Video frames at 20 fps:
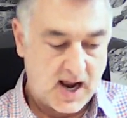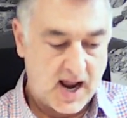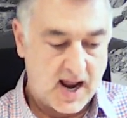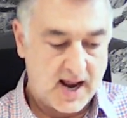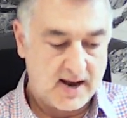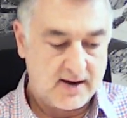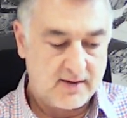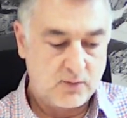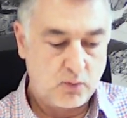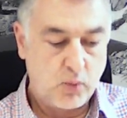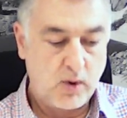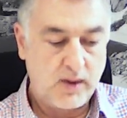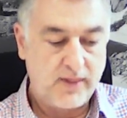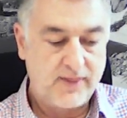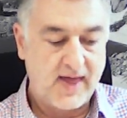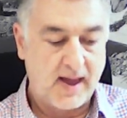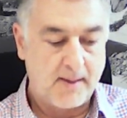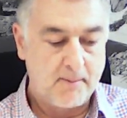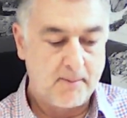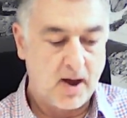and
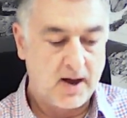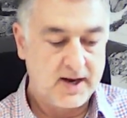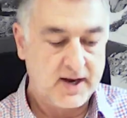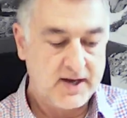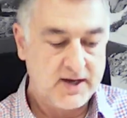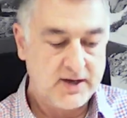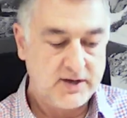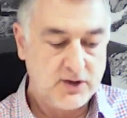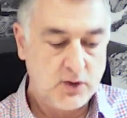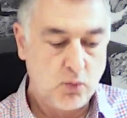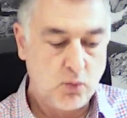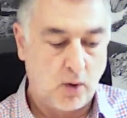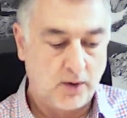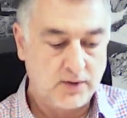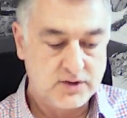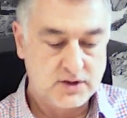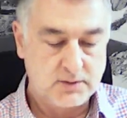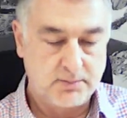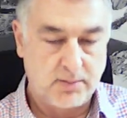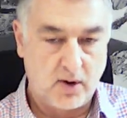with that money you
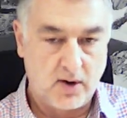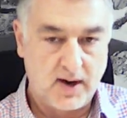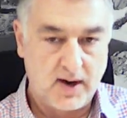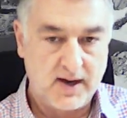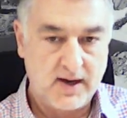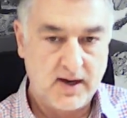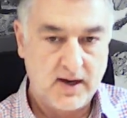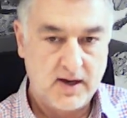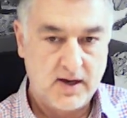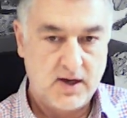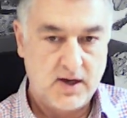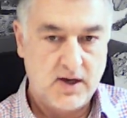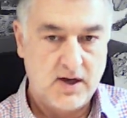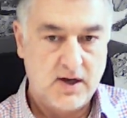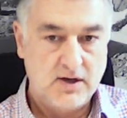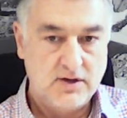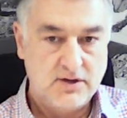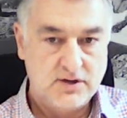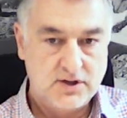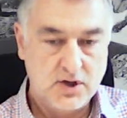want to buy
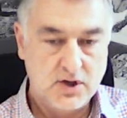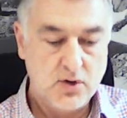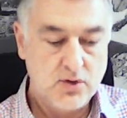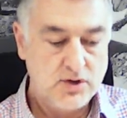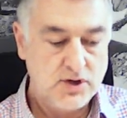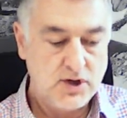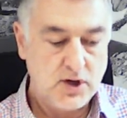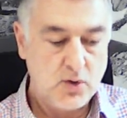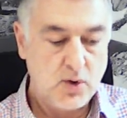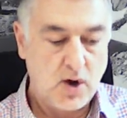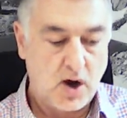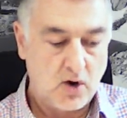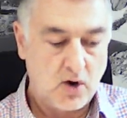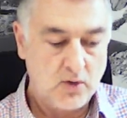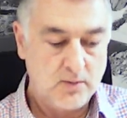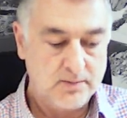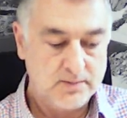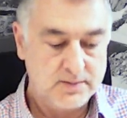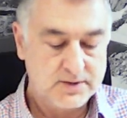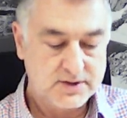2 new
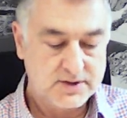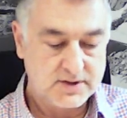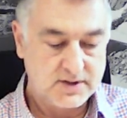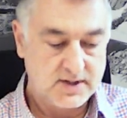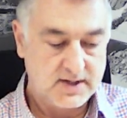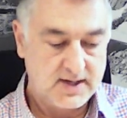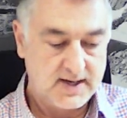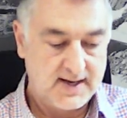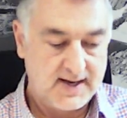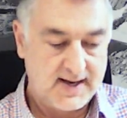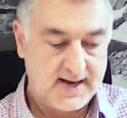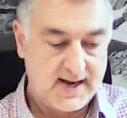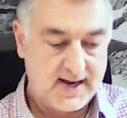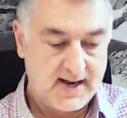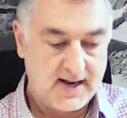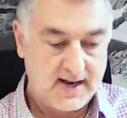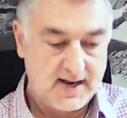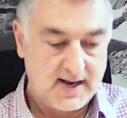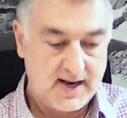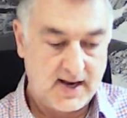homes
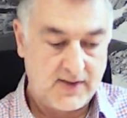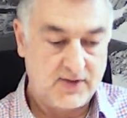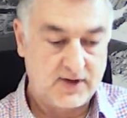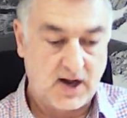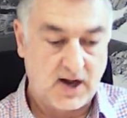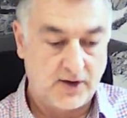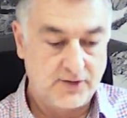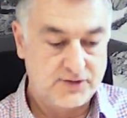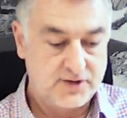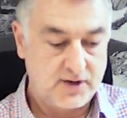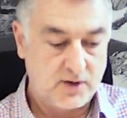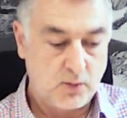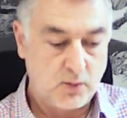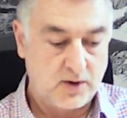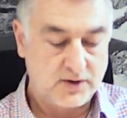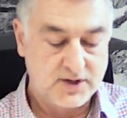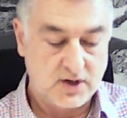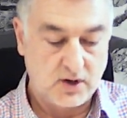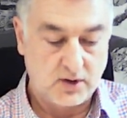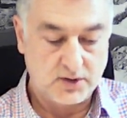in the country
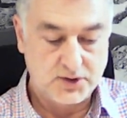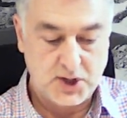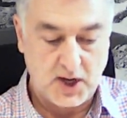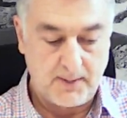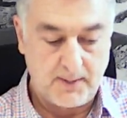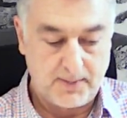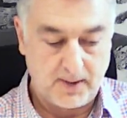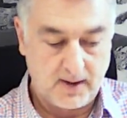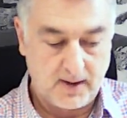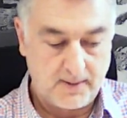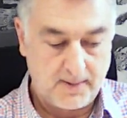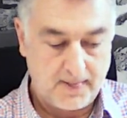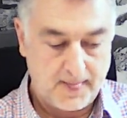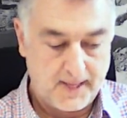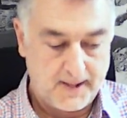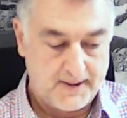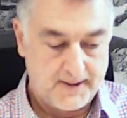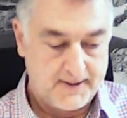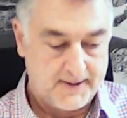where it's a lot cheaper.